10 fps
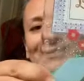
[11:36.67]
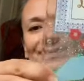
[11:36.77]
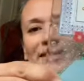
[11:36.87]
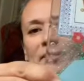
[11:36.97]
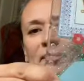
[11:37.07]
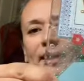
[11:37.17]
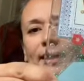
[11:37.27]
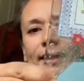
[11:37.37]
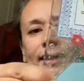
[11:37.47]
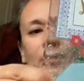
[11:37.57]
a
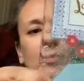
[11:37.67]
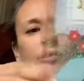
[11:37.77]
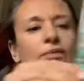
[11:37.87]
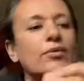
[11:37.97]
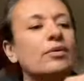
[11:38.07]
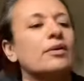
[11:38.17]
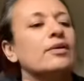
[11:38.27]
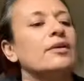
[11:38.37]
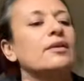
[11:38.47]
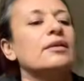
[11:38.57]
pineapple.
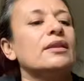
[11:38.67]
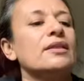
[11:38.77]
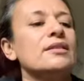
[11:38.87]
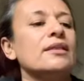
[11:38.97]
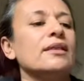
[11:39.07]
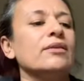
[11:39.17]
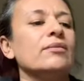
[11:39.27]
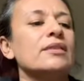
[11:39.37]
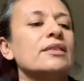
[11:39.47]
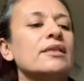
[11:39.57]
This sticker
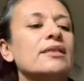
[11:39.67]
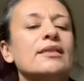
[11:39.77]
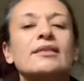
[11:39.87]
was, it